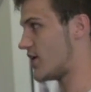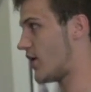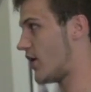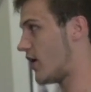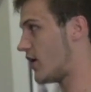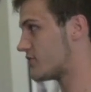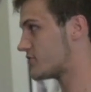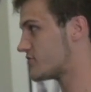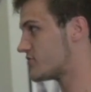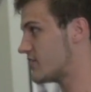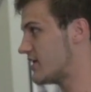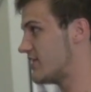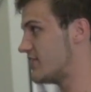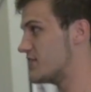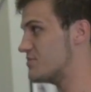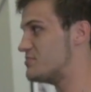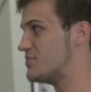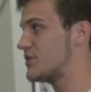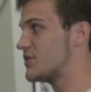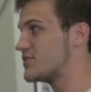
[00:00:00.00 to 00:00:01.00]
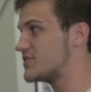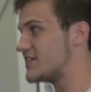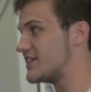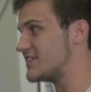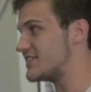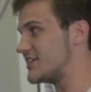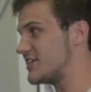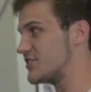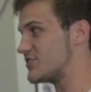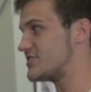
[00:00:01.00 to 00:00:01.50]
off in the
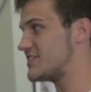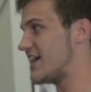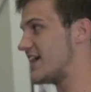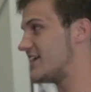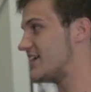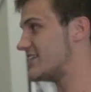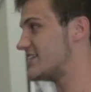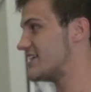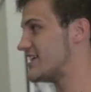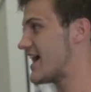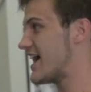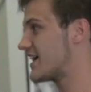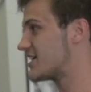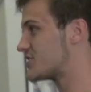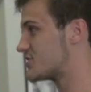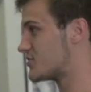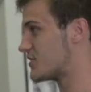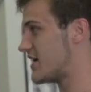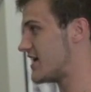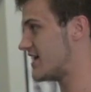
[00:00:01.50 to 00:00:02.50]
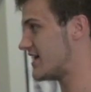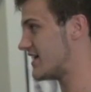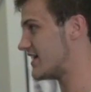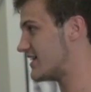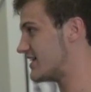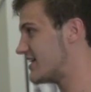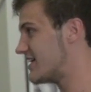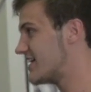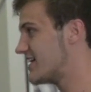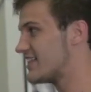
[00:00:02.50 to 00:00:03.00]
building that you're taking the x-ray
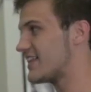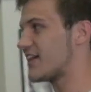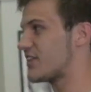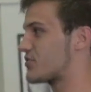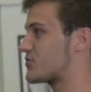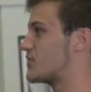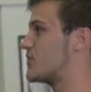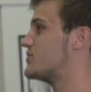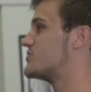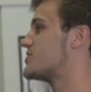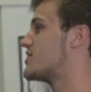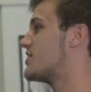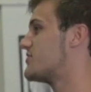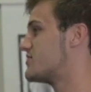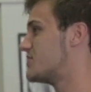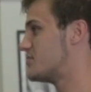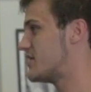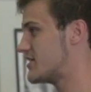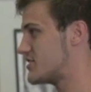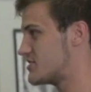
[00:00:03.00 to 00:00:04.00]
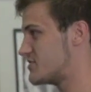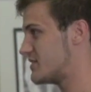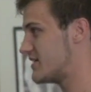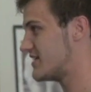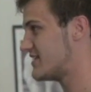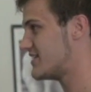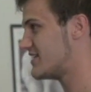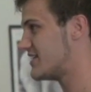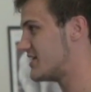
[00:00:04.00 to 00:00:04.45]
in, that throws off the measurement.